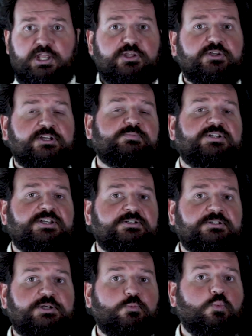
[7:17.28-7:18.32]
You can play
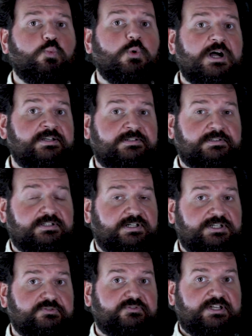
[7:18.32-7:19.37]
only one
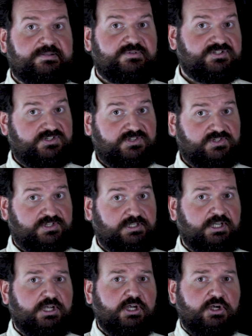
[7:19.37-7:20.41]
kind of nemesis
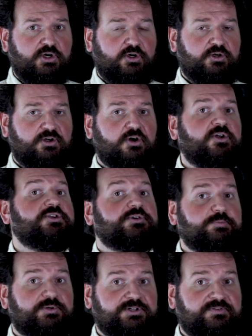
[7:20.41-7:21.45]
on your
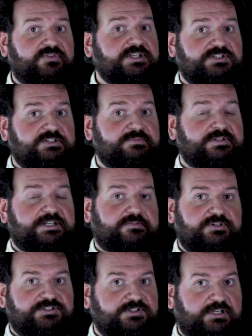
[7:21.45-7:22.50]
opponent victim at
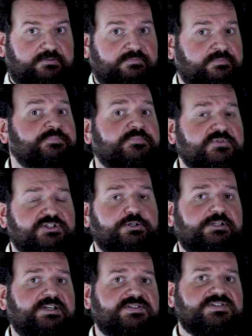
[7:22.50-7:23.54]
every time.
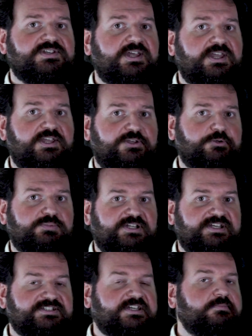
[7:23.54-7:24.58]
So let's say you
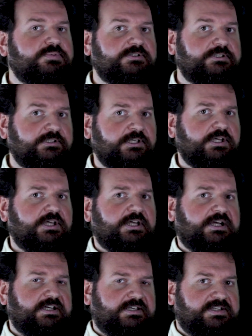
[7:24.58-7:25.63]
play a Templar
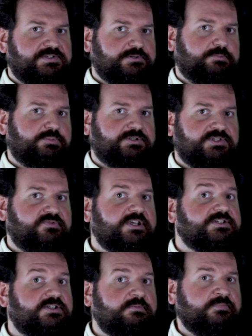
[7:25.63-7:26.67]
against your opponent's
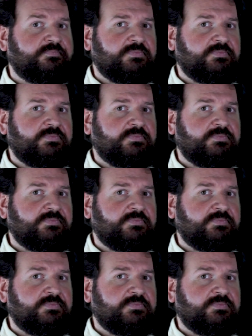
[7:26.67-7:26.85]
victim.